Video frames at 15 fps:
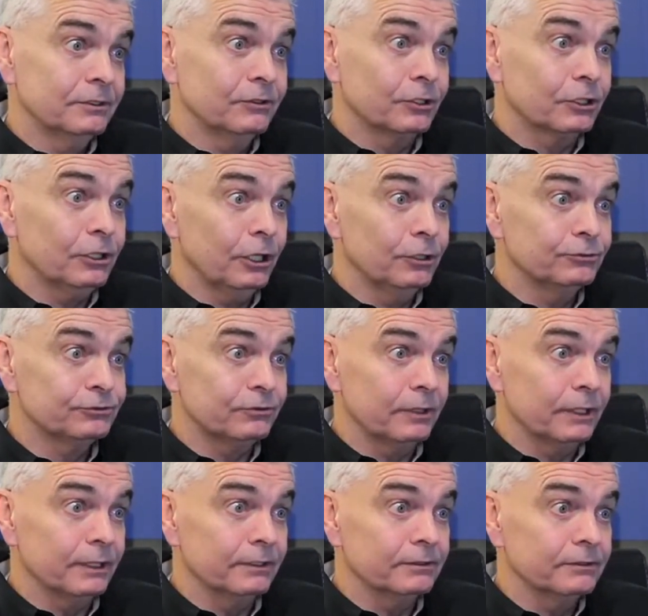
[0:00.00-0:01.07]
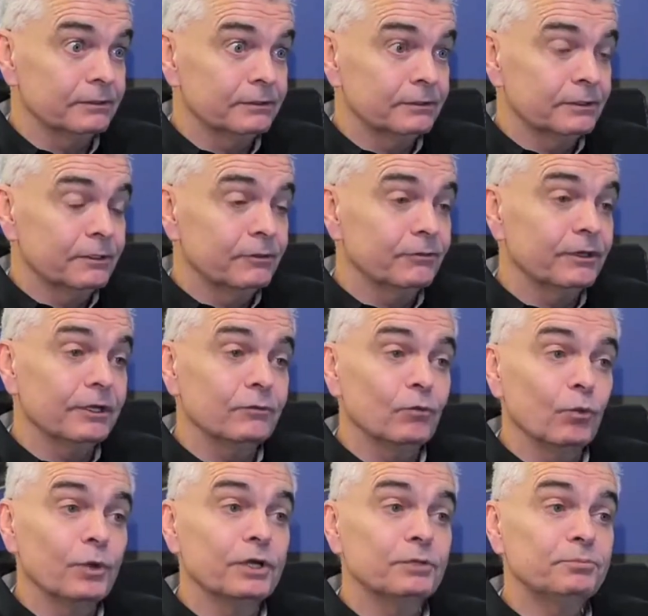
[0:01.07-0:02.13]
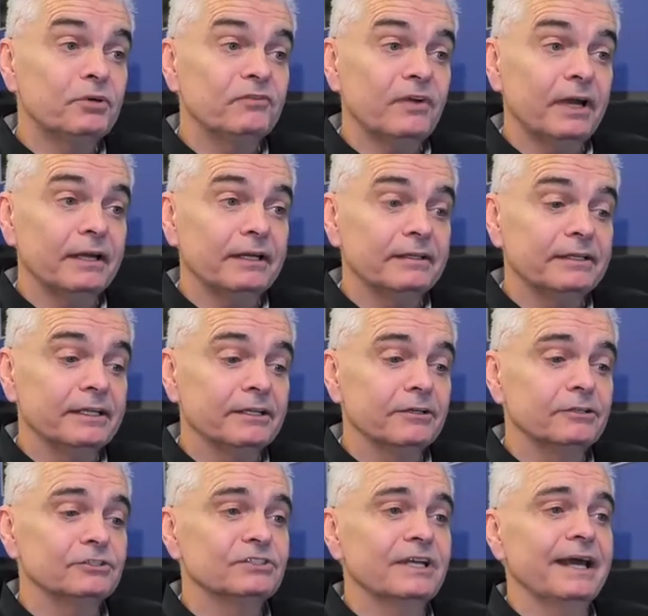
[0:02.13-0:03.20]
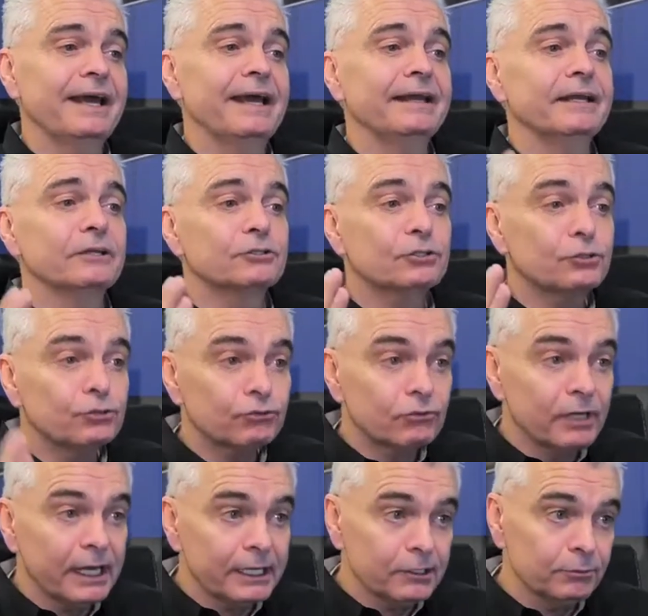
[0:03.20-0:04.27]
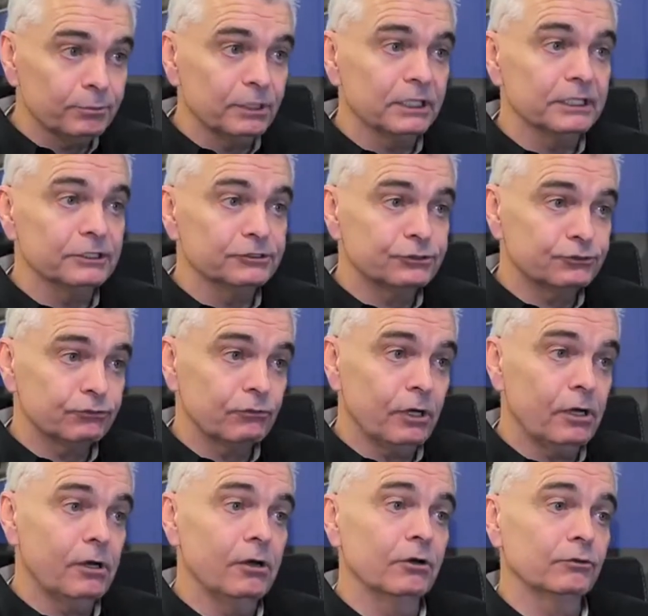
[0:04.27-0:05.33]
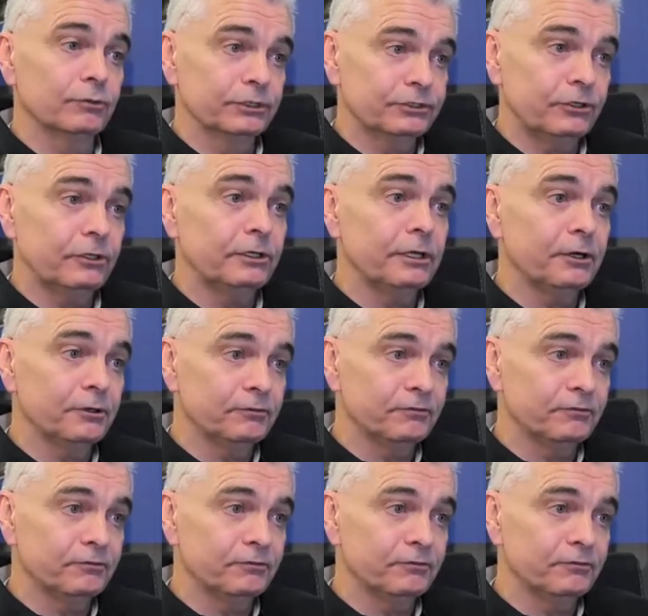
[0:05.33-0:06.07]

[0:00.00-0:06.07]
the close rate, then we're providing dealers an incredibly strong return on